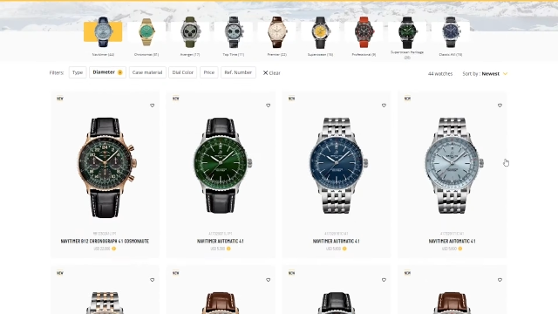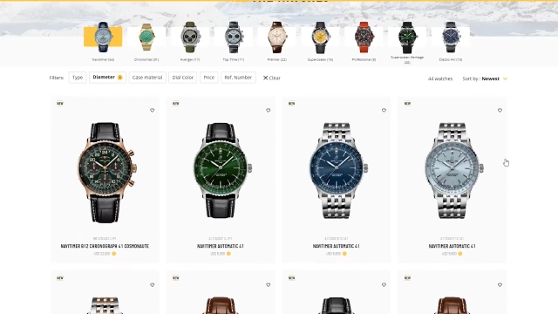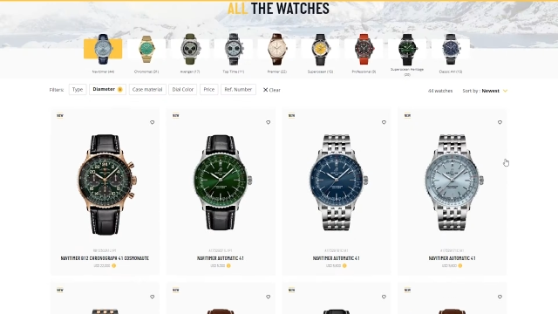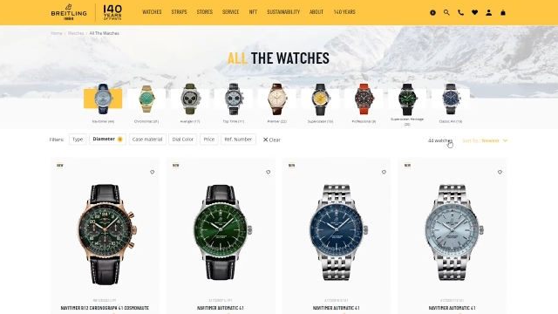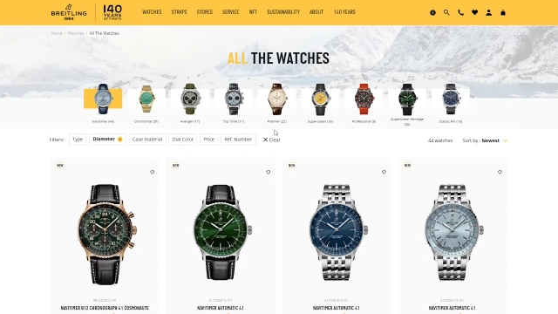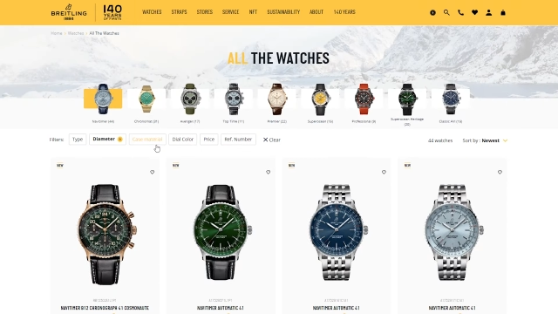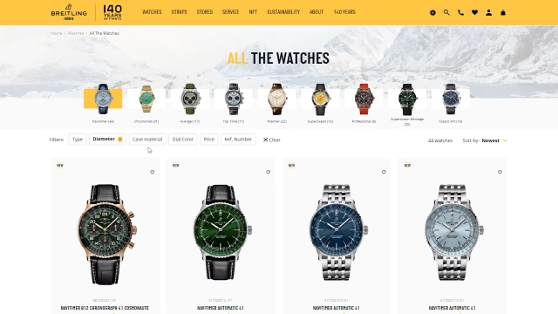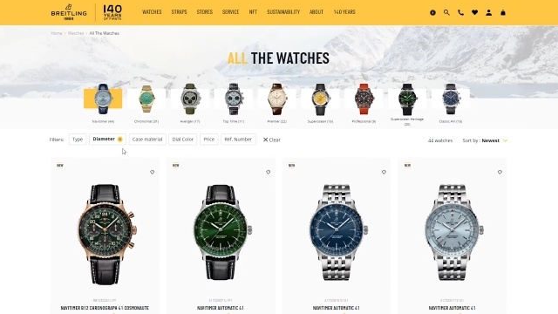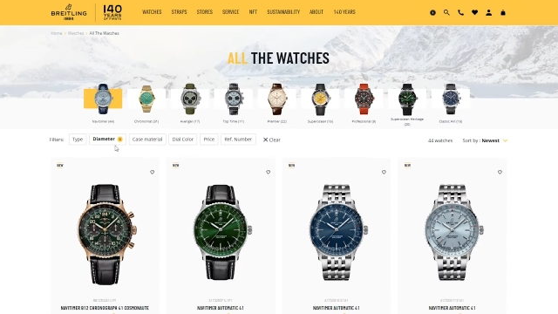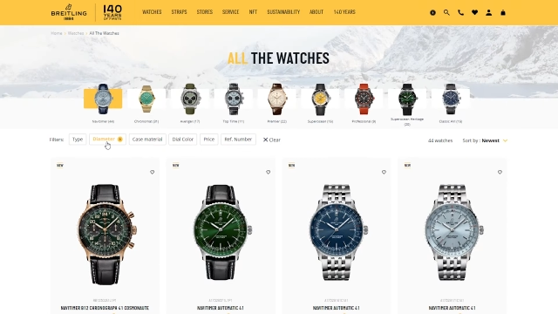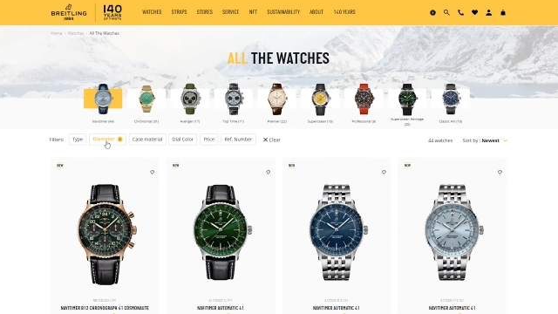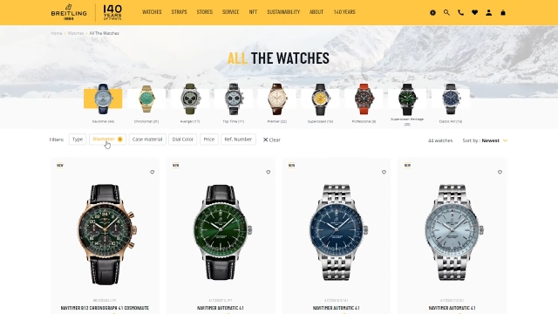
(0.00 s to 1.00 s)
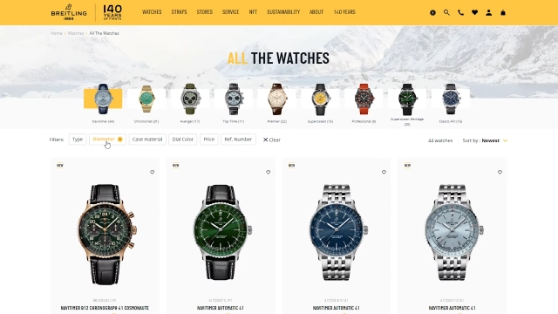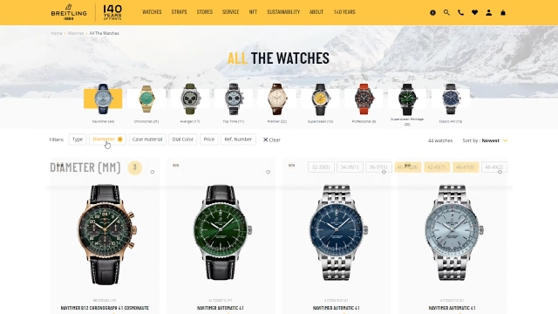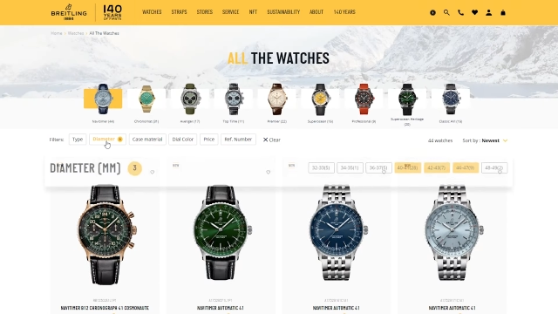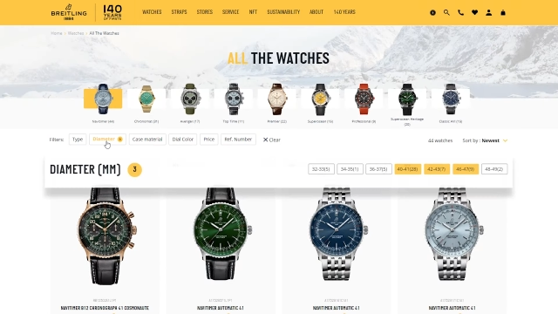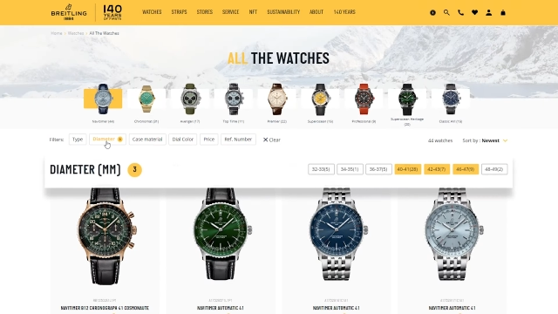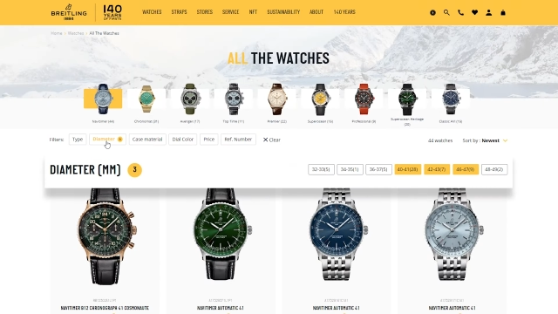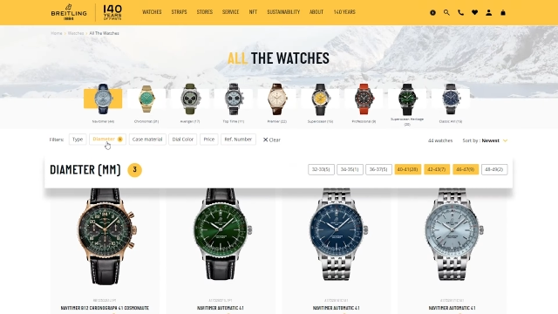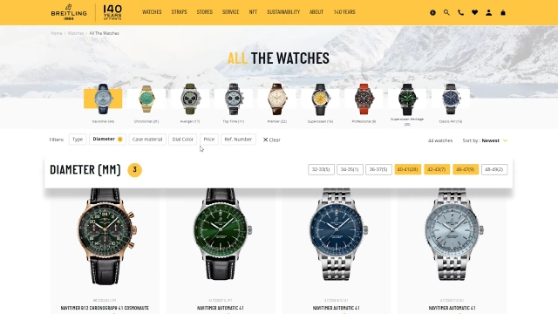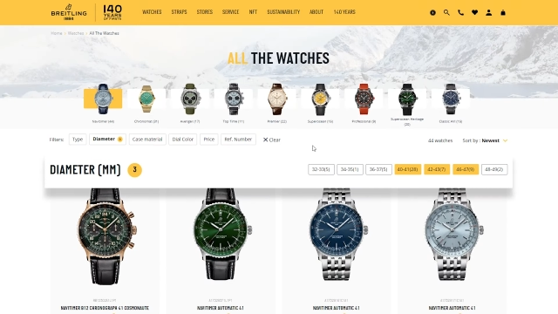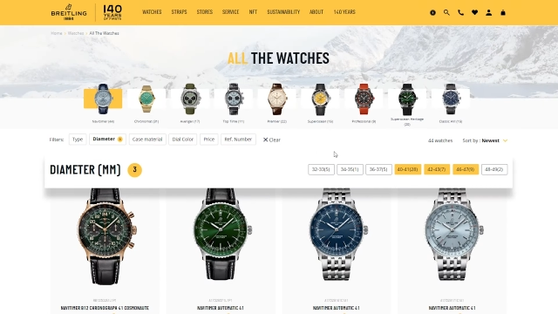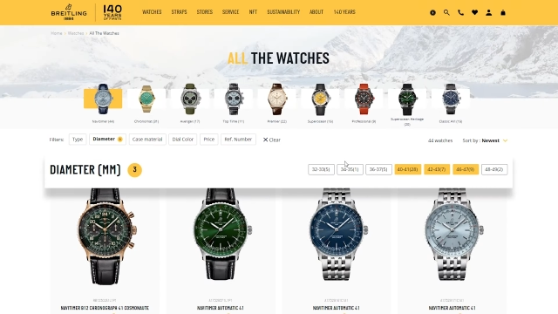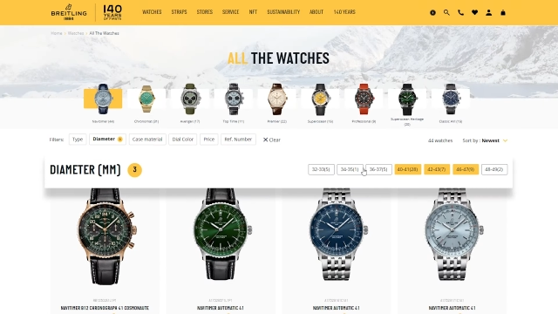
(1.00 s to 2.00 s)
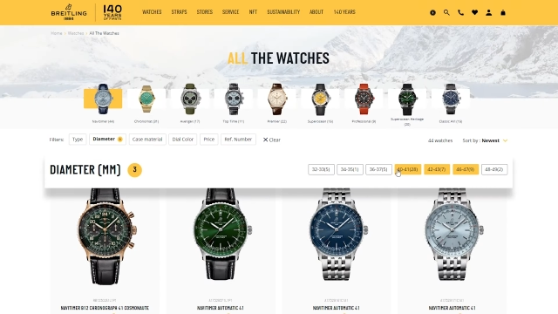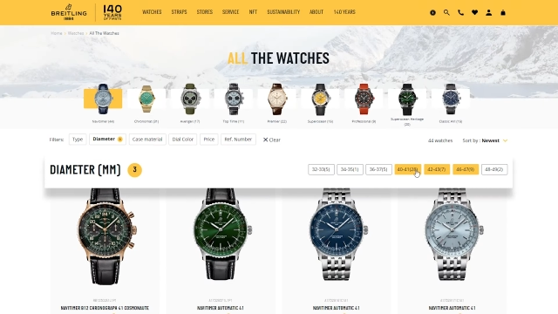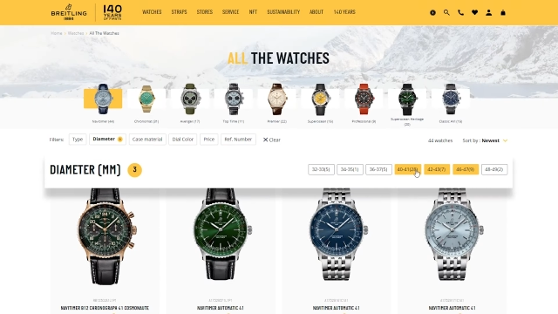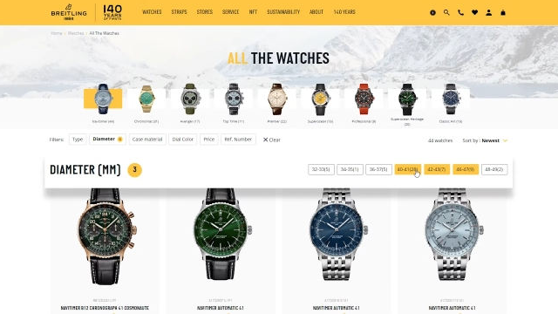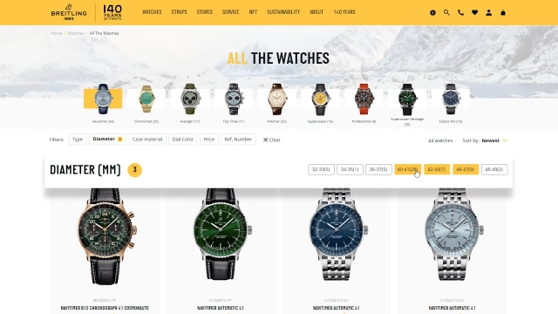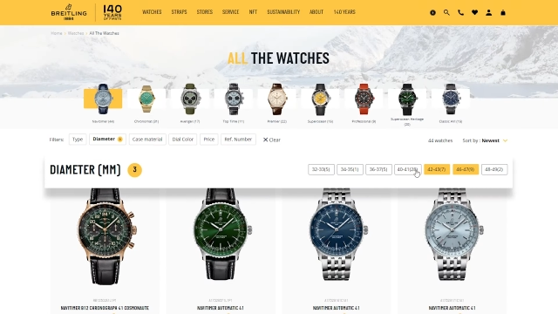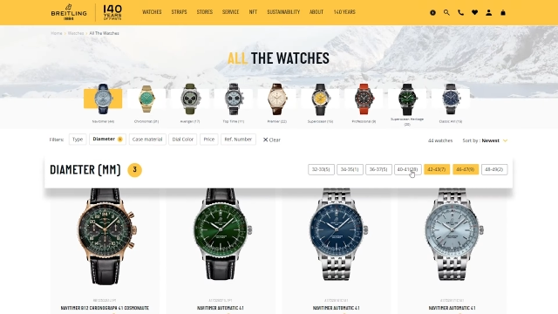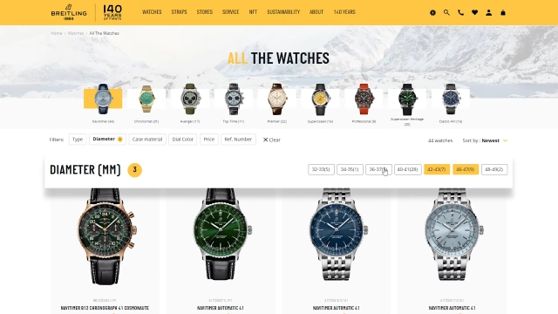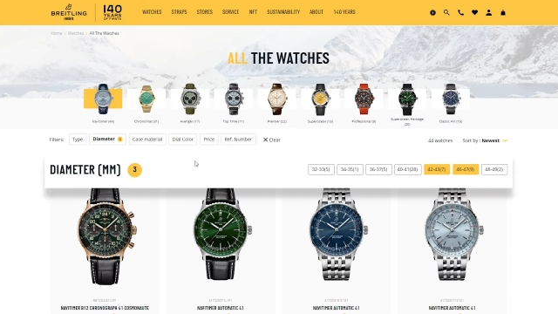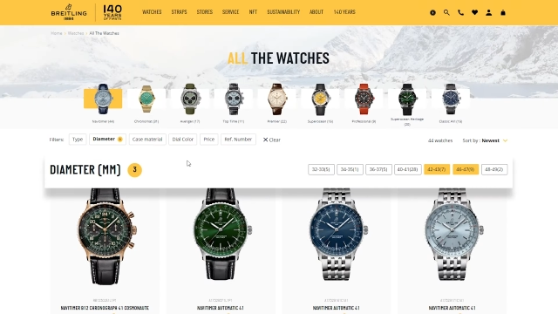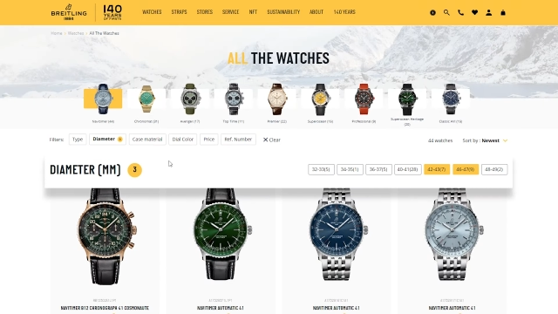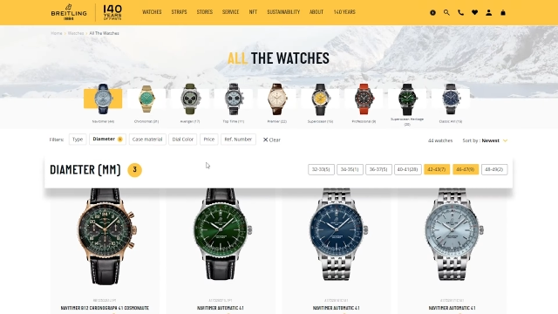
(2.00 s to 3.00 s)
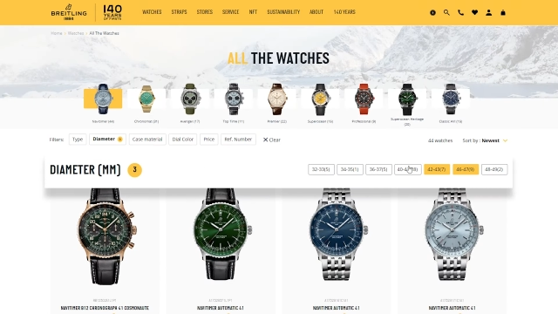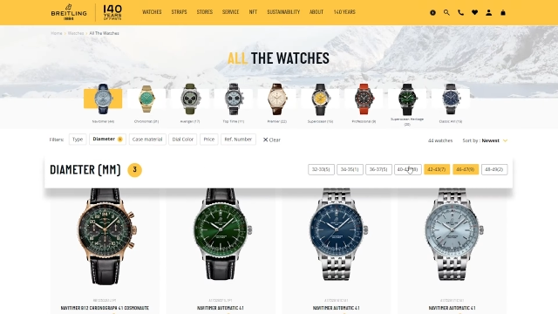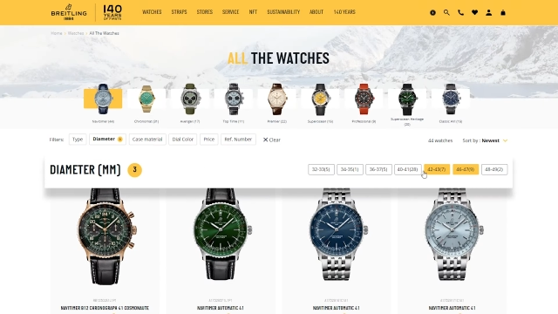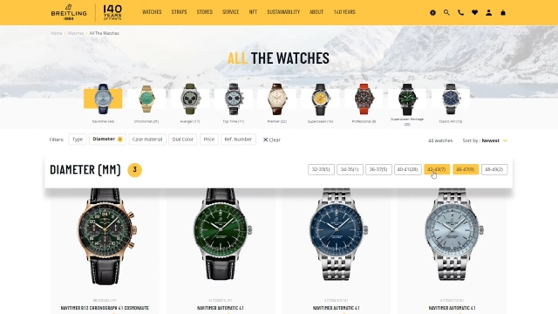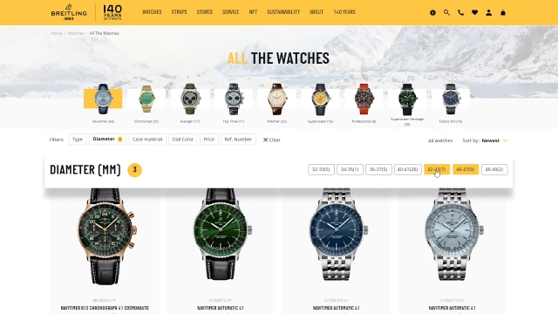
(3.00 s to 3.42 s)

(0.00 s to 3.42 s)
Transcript: No face is visible, so there are no lips to read.